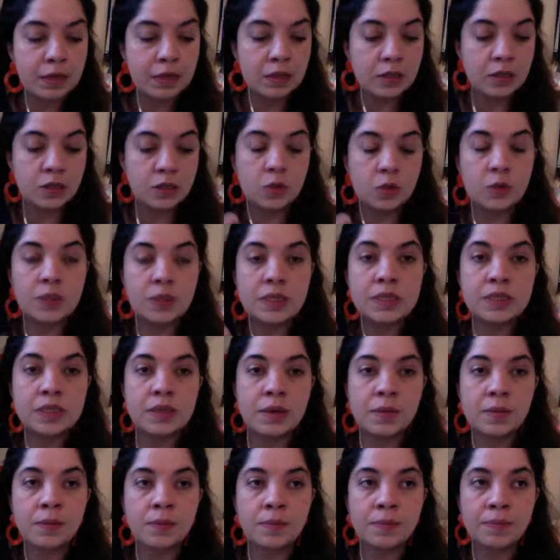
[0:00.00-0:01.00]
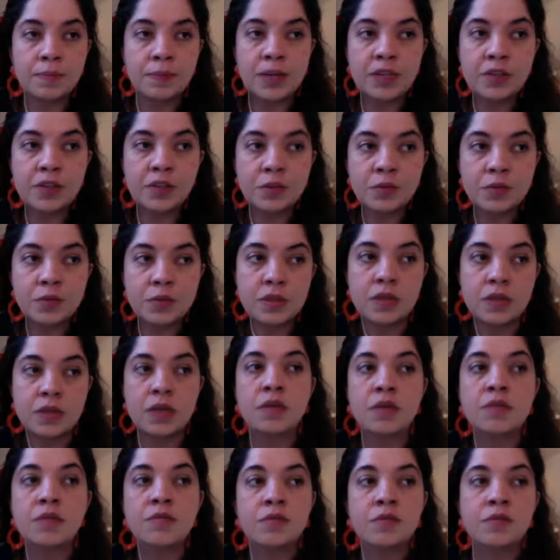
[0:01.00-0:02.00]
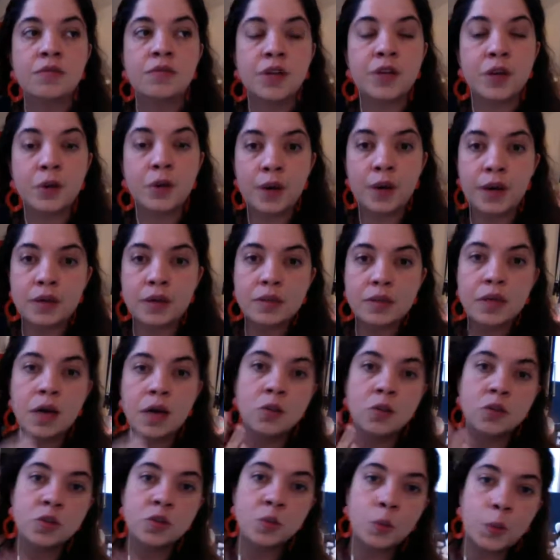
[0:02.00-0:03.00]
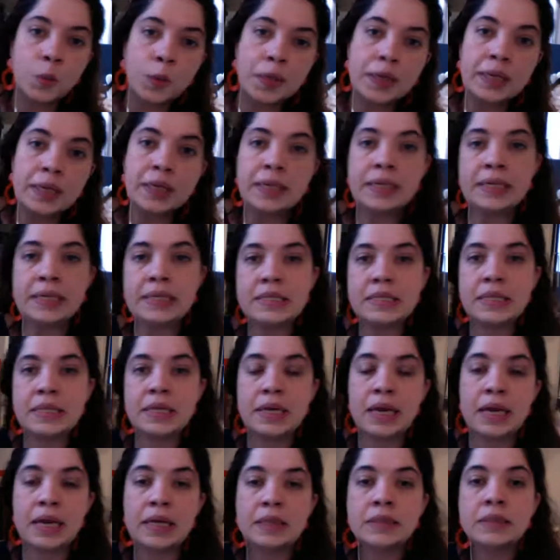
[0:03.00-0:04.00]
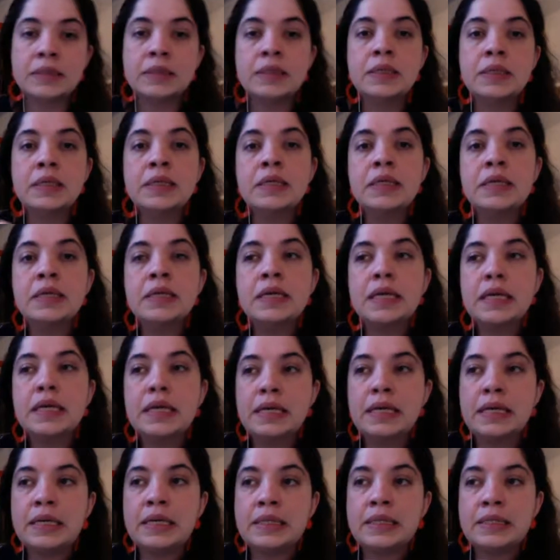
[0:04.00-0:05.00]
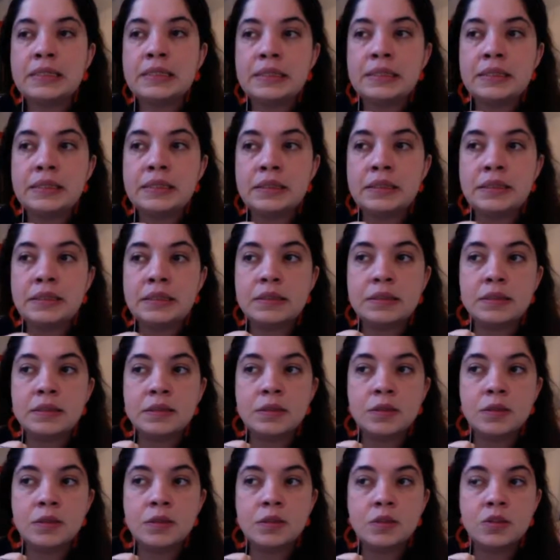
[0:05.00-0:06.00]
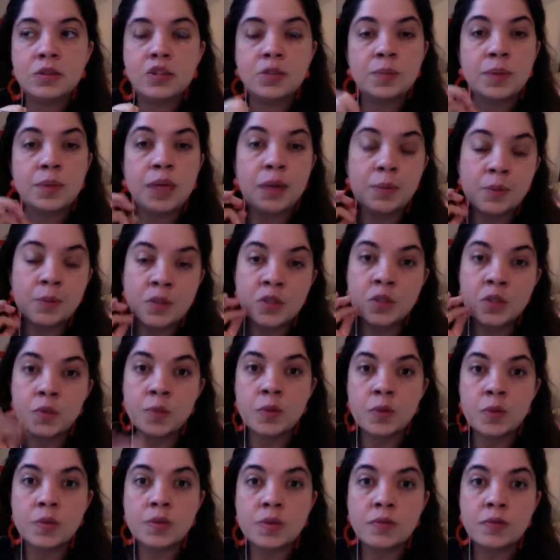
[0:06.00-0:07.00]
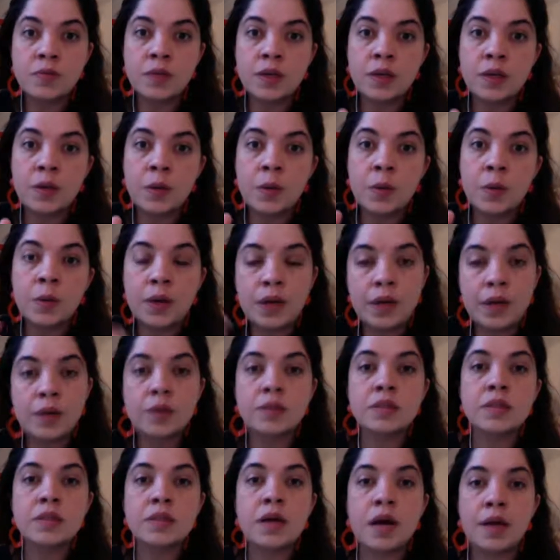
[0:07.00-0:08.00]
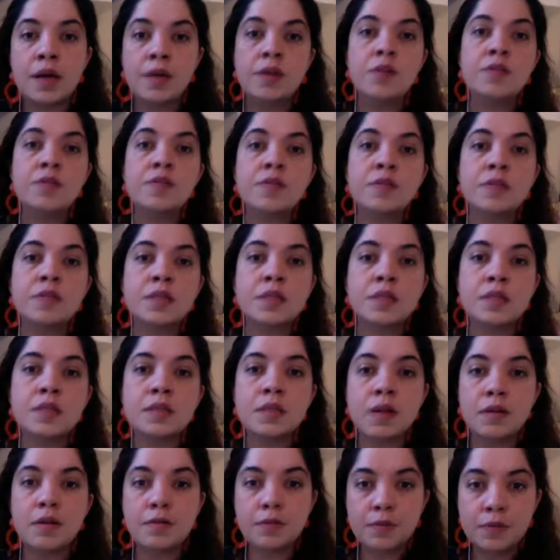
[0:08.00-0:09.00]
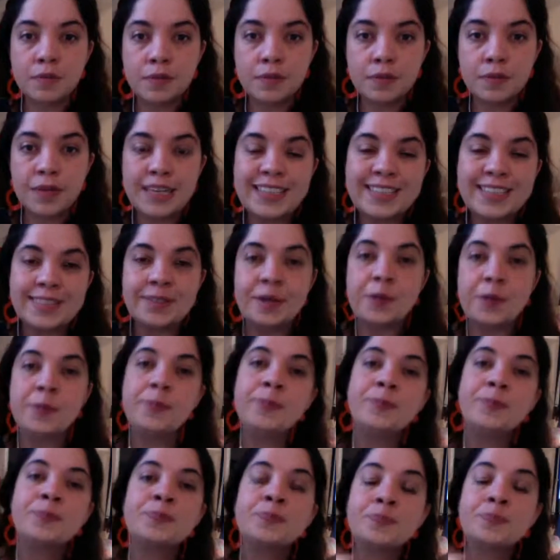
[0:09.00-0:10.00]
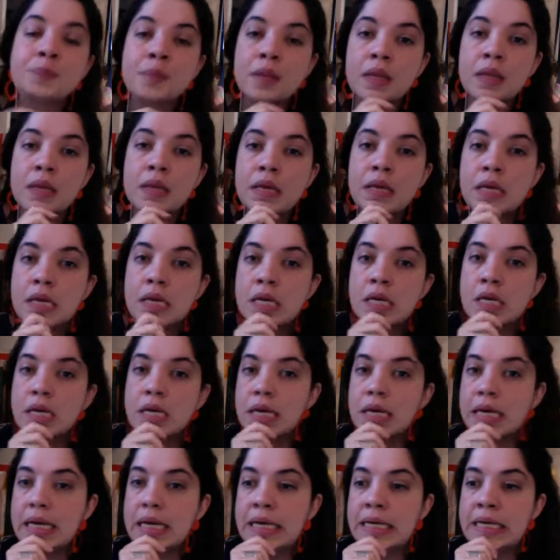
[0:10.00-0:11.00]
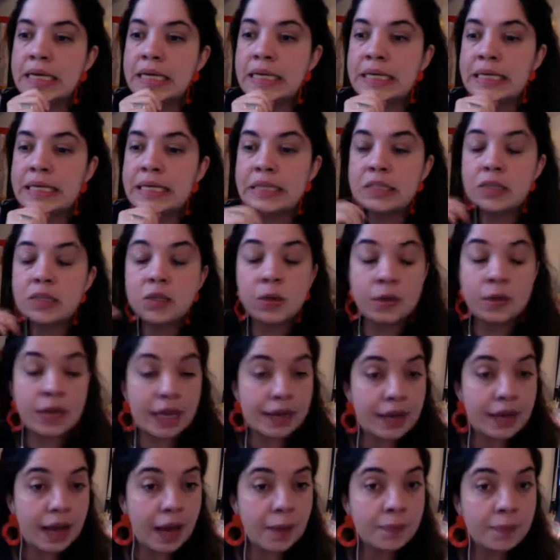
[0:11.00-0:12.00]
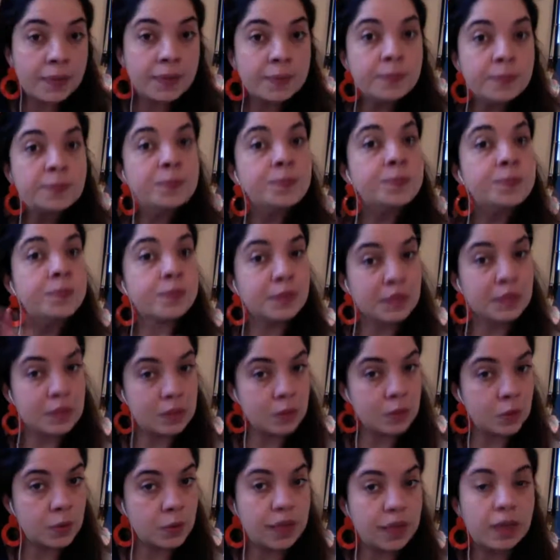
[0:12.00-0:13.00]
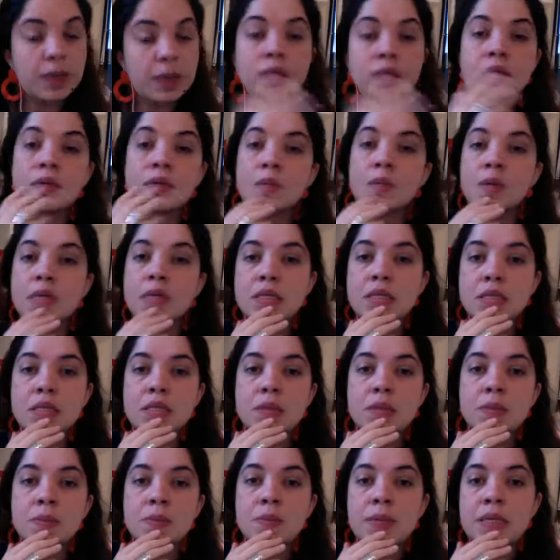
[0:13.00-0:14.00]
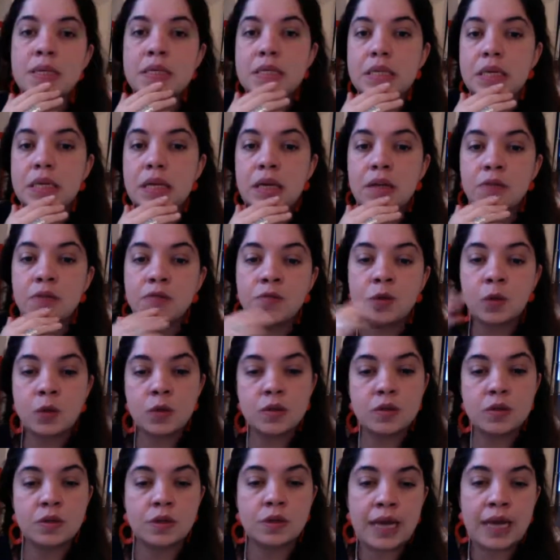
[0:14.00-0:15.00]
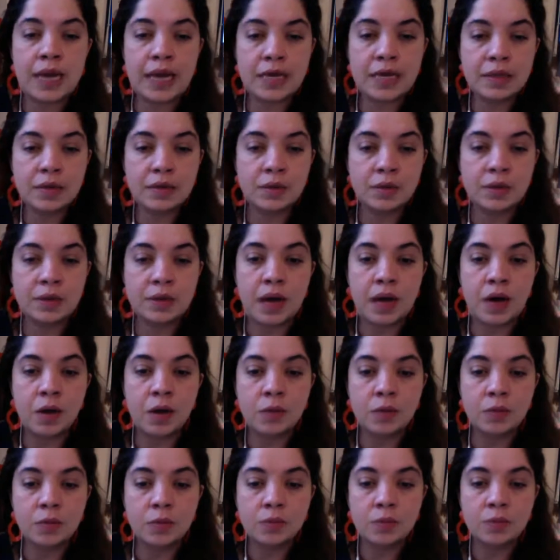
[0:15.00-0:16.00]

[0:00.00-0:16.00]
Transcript: doing some Patreon stuff, figure out how to work this and that, and to be able to post a video and all the other stuff as well. And so that happened this week. was basically focused on that, on how